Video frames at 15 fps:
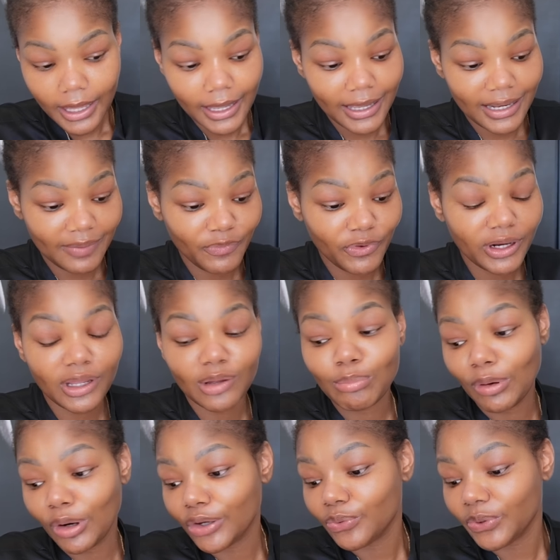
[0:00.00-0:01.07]
And I'm wearing a
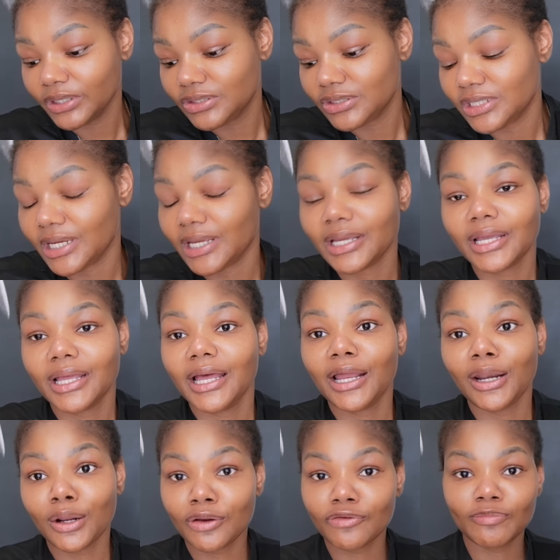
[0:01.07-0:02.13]
blonde wig today. A
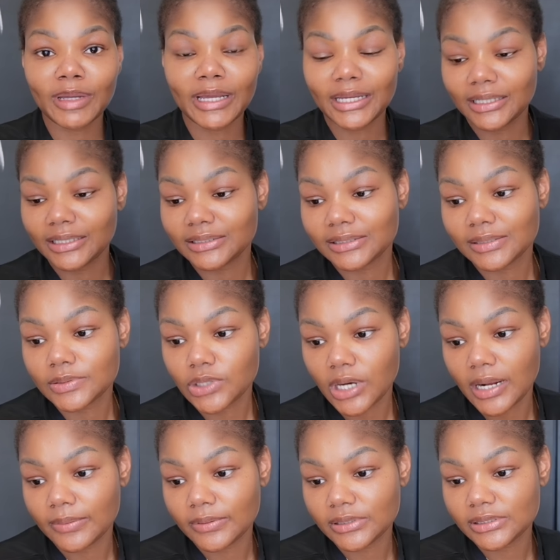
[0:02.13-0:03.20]
lot of my
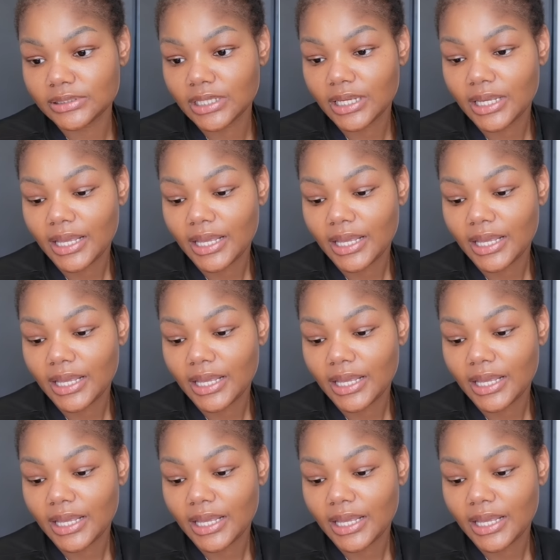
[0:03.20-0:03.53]
subscribers